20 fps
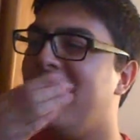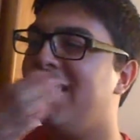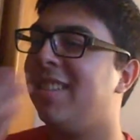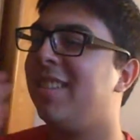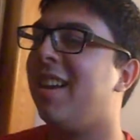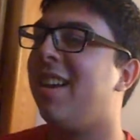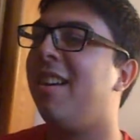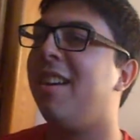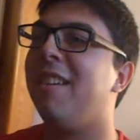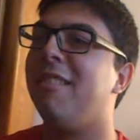
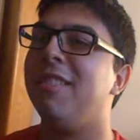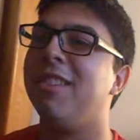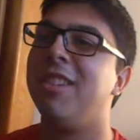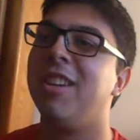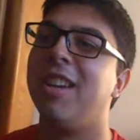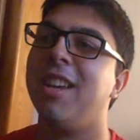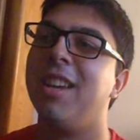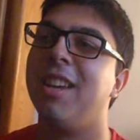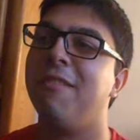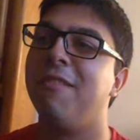Sorry, I
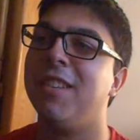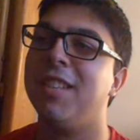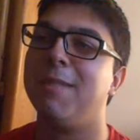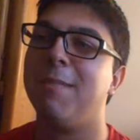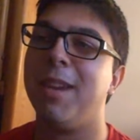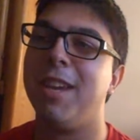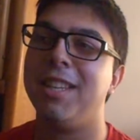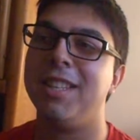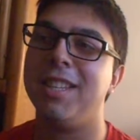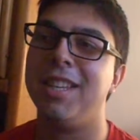was checking if
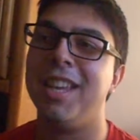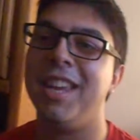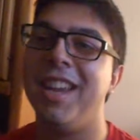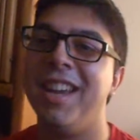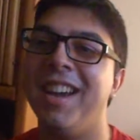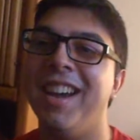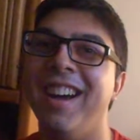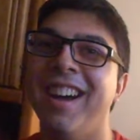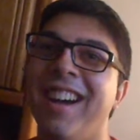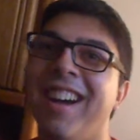it's
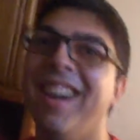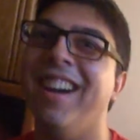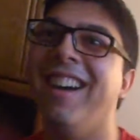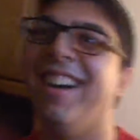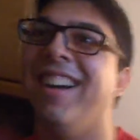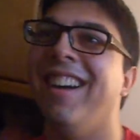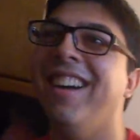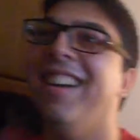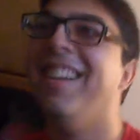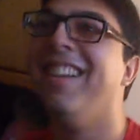
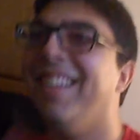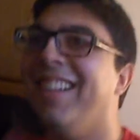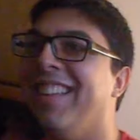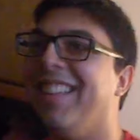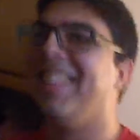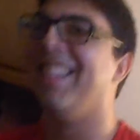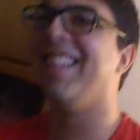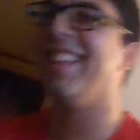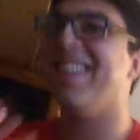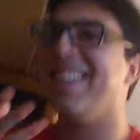
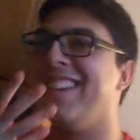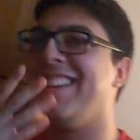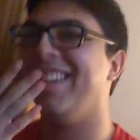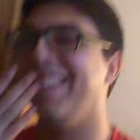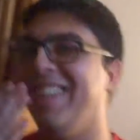spicy.